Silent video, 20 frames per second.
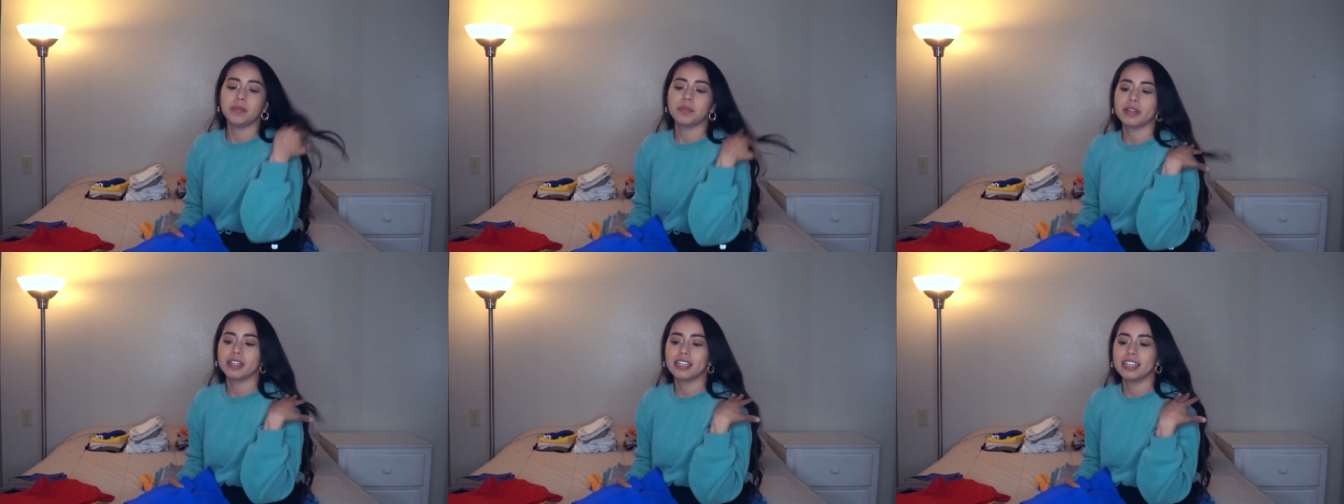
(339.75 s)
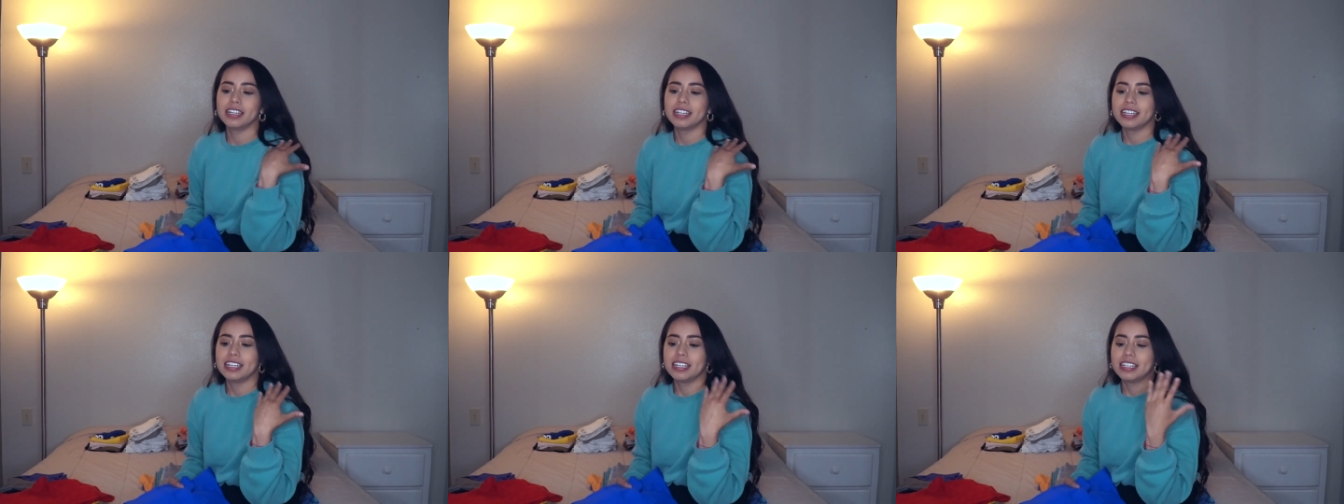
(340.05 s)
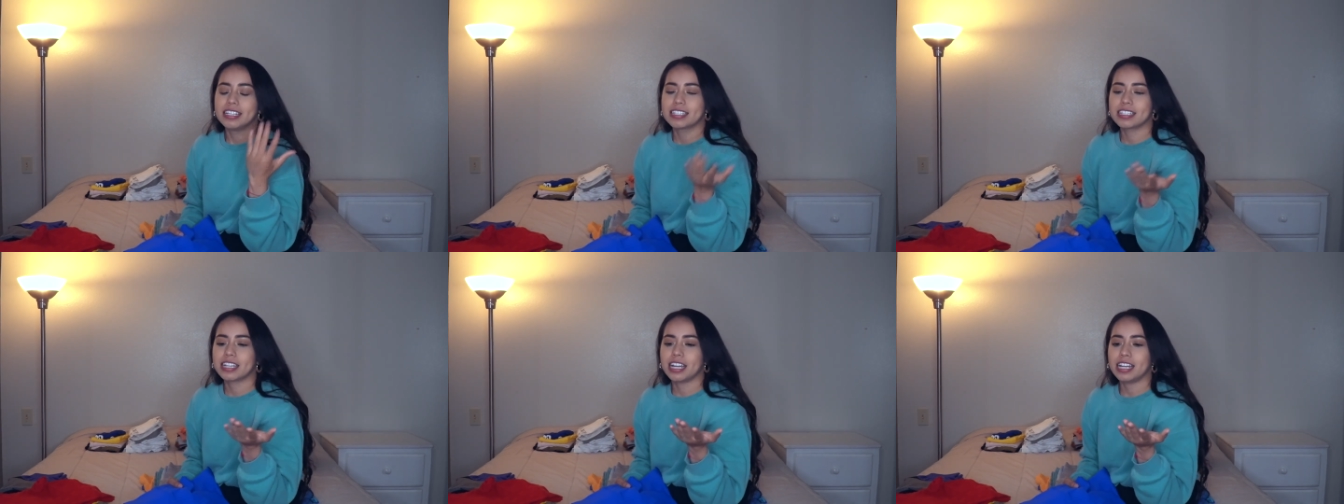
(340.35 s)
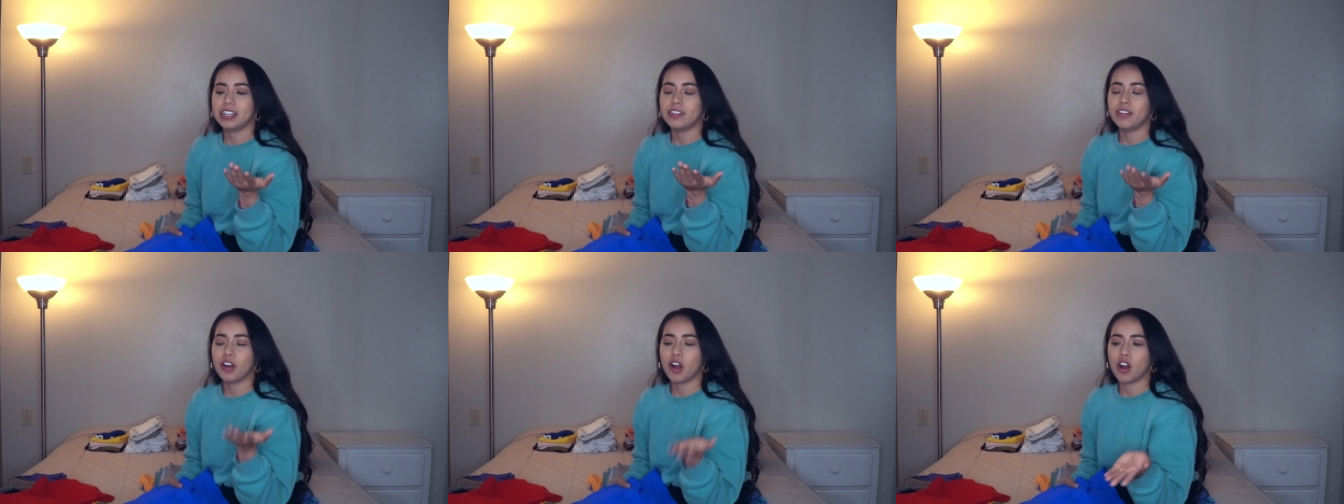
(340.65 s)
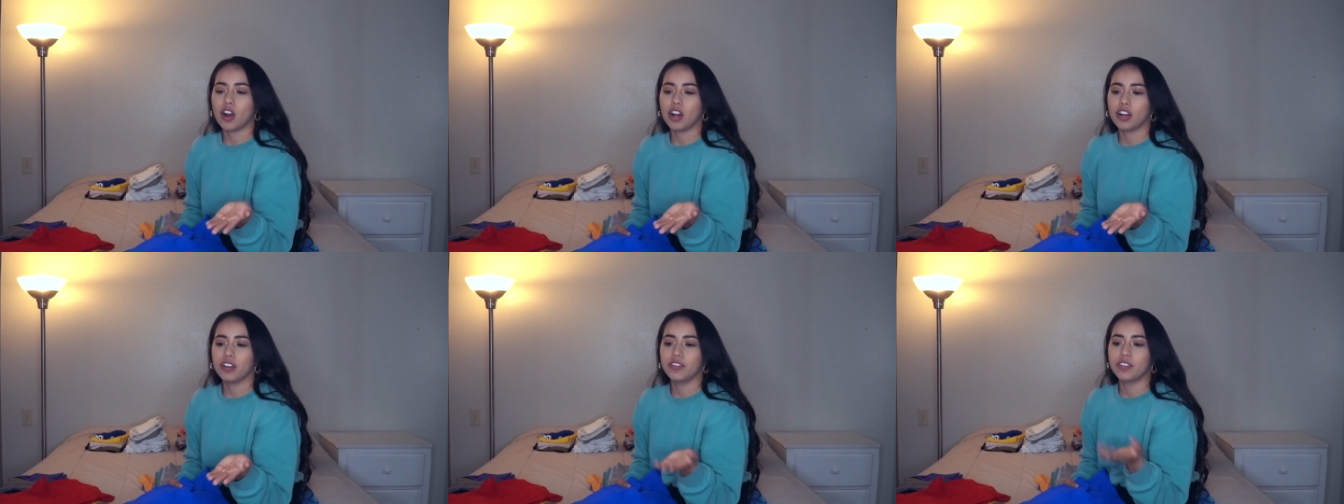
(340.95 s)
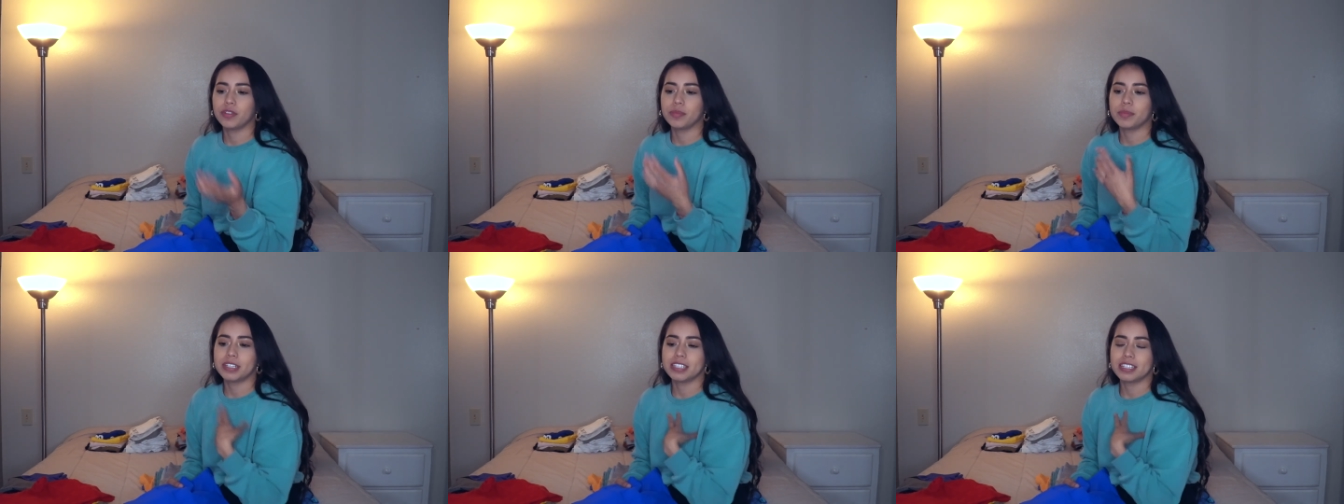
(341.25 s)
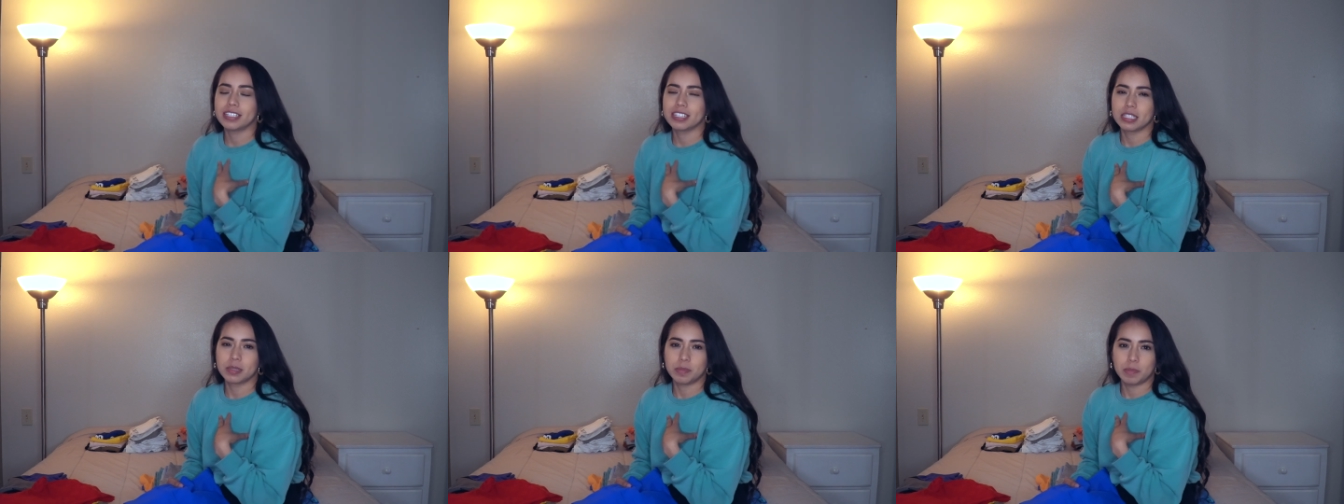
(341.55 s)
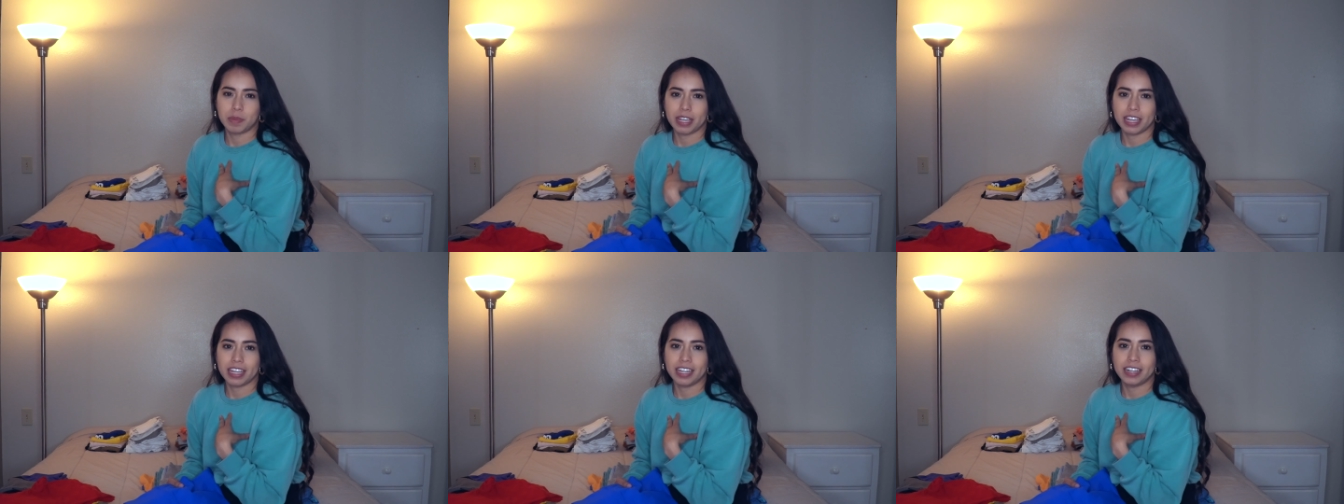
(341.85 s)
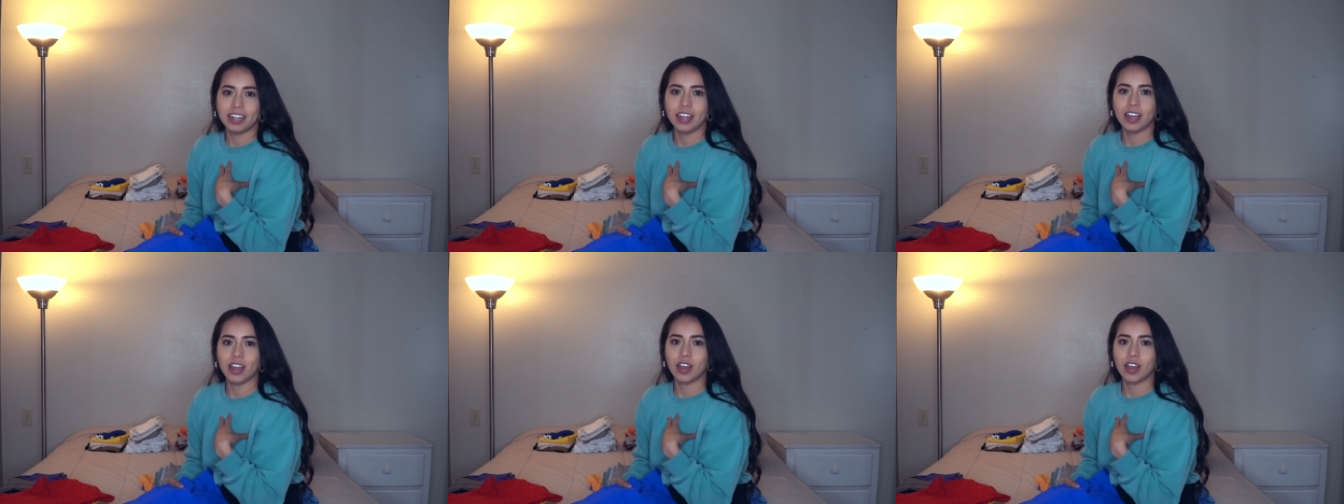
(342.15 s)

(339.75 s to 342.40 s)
but it's kind of hard for me to spend